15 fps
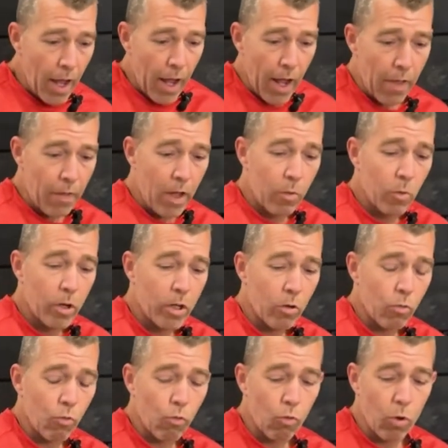And then we're going to
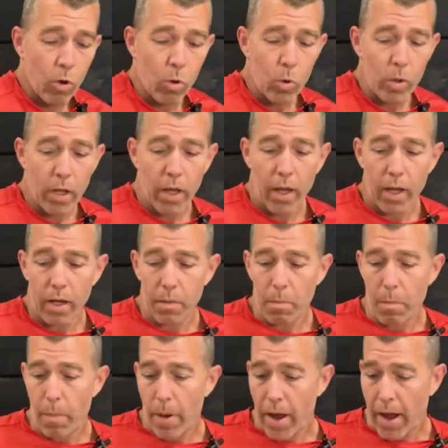
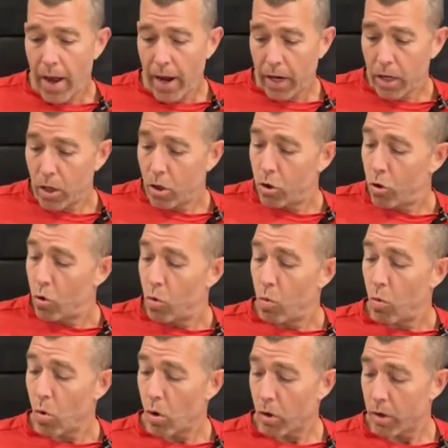rotate back
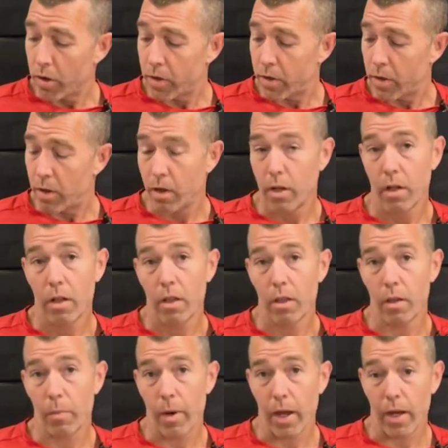towards
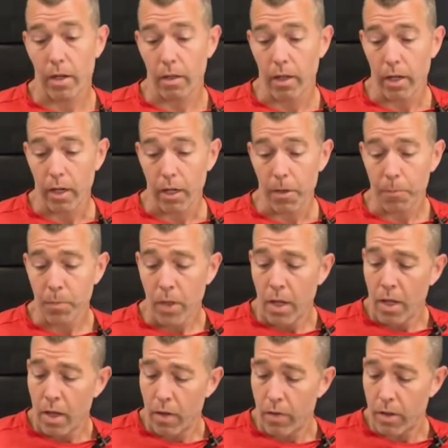the back leg.
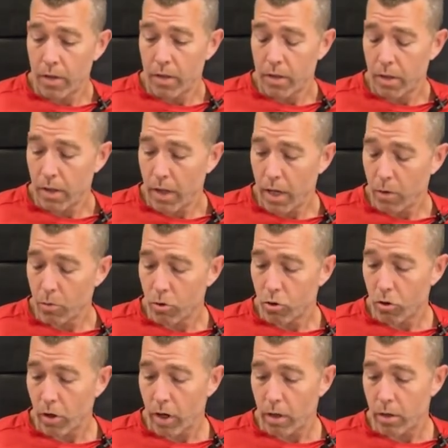And this is the leg we're
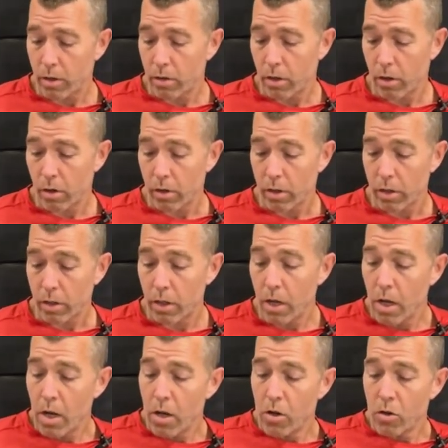trying to target.
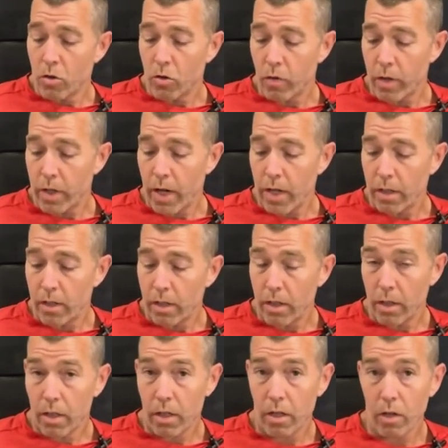So the
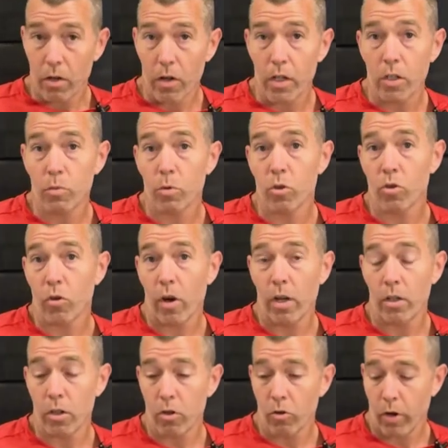idea here is we're trying
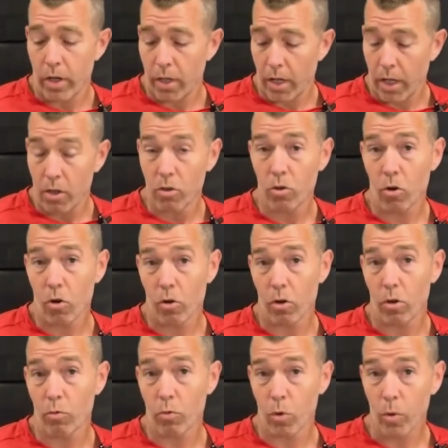to create
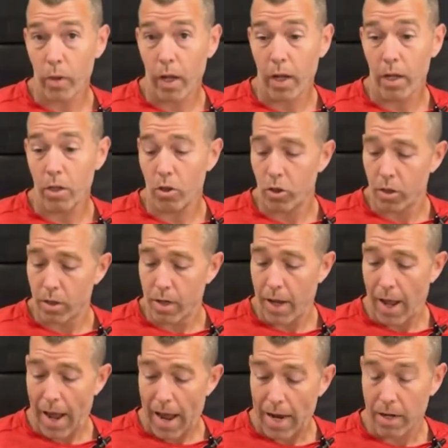internal rotation
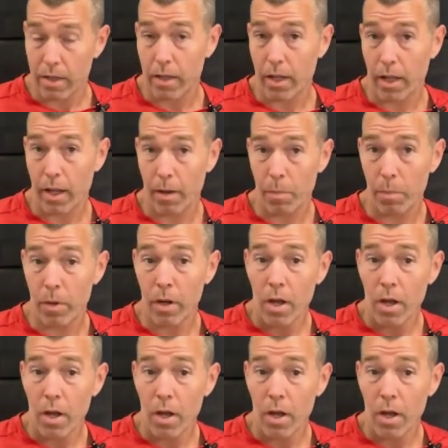at the hip,